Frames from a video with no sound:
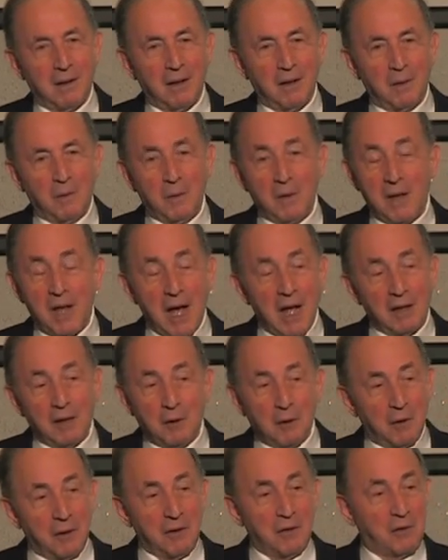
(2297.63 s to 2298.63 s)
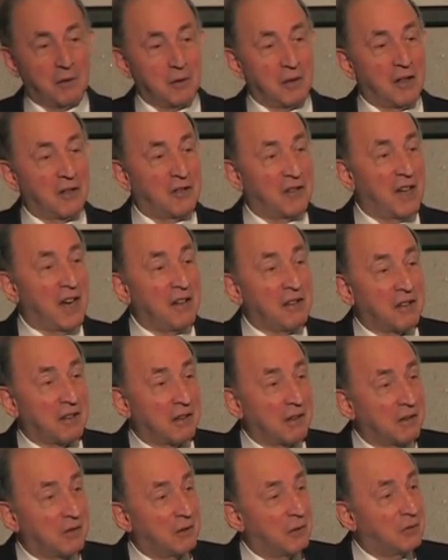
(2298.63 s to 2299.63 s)
without going through the
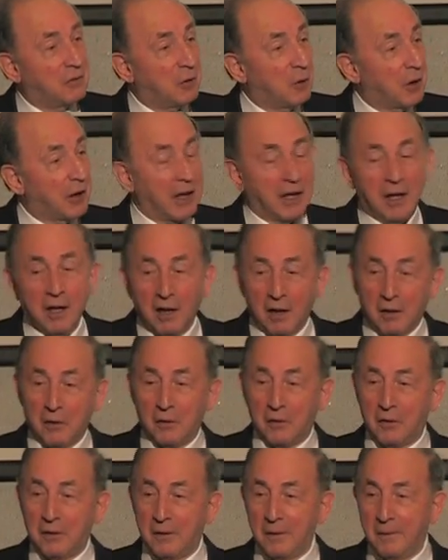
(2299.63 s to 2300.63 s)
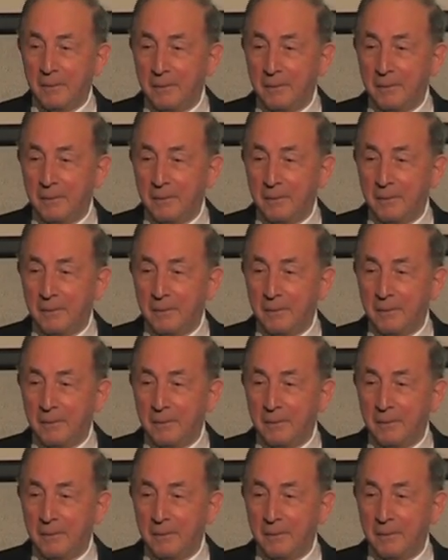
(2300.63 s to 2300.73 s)
desert for 40 years?